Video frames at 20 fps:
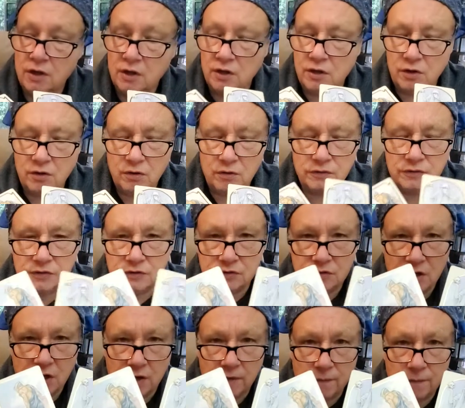Here he's just
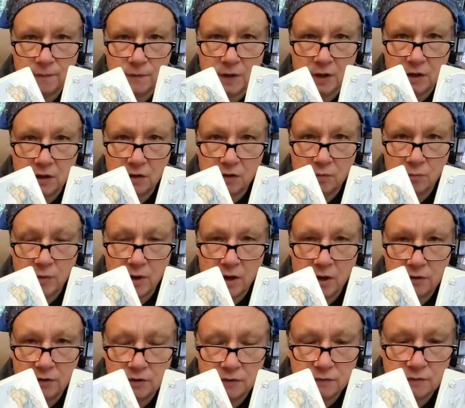kind of thinking about
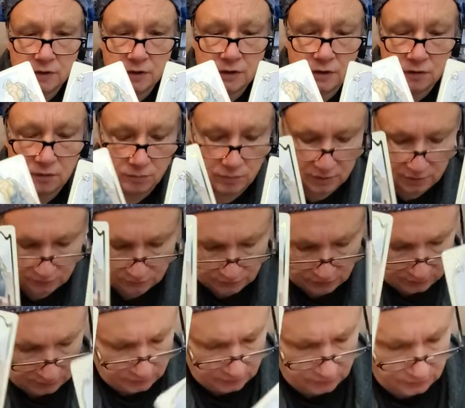it, thinking about
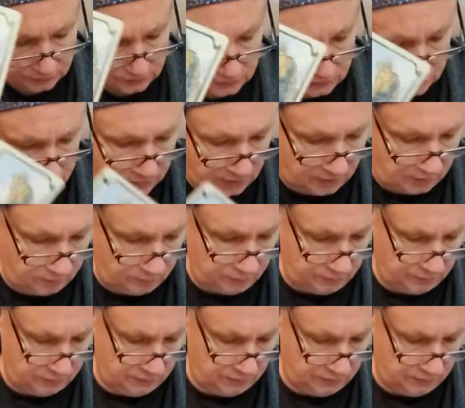taking a step.